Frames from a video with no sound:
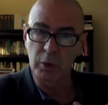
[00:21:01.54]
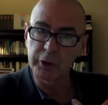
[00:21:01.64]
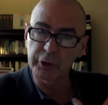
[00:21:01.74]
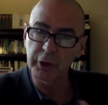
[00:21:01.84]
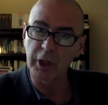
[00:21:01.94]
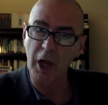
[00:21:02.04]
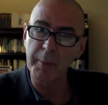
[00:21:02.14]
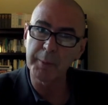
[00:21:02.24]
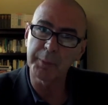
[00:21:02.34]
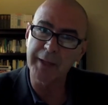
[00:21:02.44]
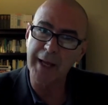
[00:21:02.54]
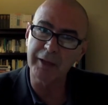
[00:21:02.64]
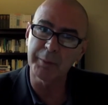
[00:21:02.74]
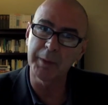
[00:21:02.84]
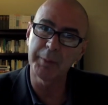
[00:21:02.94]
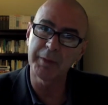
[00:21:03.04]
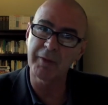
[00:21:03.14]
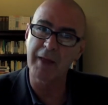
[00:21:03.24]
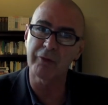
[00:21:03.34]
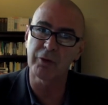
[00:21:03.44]
should come and protect me because
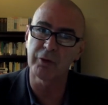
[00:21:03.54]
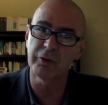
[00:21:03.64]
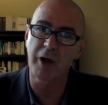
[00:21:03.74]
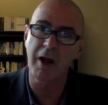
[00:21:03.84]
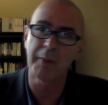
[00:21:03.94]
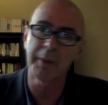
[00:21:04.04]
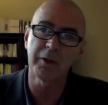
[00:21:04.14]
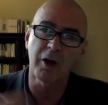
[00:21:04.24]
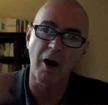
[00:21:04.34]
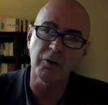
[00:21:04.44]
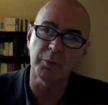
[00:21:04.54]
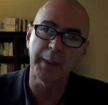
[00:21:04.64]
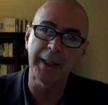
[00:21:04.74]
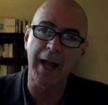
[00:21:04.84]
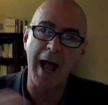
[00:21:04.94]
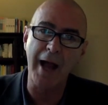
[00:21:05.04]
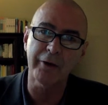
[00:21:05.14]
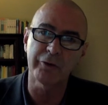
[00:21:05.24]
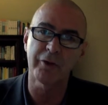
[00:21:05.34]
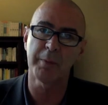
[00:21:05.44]
that's their job, and the government
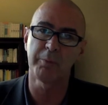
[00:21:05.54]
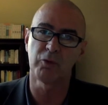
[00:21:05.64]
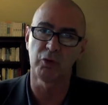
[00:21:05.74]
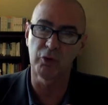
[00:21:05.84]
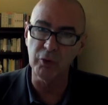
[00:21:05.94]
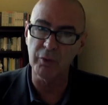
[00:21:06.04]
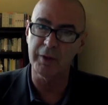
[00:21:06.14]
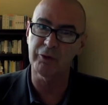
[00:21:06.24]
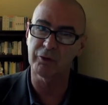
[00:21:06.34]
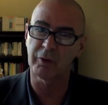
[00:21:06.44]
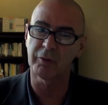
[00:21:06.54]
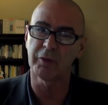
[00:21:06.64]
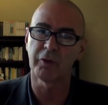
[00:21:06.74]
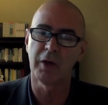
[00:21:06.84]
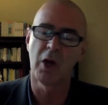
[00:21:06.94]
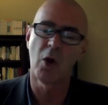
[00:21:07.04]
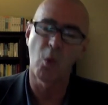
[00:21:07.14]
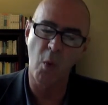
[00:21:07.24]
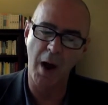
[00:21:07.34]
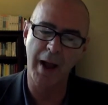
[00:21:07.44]
hires them to do this service.
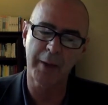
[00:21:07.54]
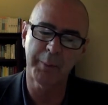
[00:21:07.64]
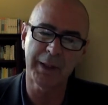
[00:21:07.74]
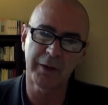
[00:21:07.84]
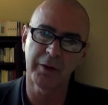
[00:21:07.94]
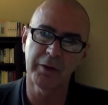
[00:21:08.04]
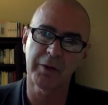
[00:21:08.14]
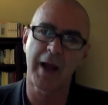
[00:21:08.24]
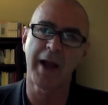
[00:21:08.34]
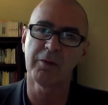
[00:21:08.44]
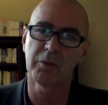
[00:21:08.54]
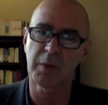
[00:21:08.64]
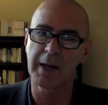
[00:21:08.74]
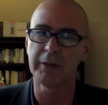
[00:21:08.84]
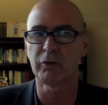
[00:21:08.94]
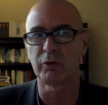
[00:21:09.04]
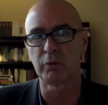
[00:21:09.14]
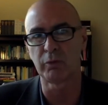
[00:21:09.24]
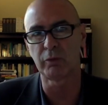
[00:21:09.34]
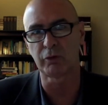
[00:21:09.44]
Why? Because I have a right
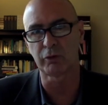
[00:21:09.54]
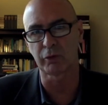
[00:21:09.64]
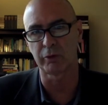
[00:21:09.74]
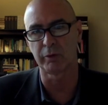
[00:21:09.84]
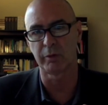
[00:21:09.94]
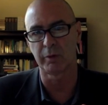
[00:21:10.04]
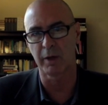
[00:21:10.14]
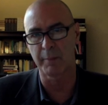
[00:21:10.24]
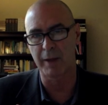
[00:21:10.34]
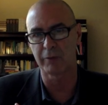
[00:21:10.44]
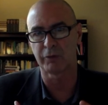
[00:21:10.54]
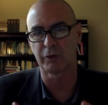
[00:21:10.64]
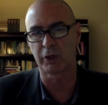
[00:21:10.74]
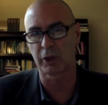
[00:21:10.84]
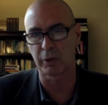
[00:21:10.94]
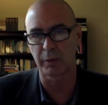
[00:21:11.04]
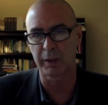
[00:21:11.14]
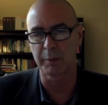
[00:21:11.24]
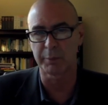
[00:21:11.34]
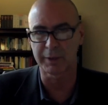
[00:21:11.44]
to a certain amount of
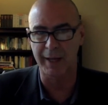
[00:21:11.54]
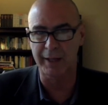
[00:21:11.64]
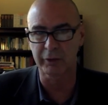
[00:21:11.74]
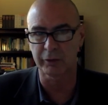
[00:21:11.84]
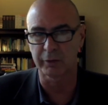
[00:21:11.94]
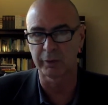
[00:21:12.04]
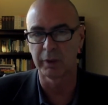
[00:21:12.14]
security and protection,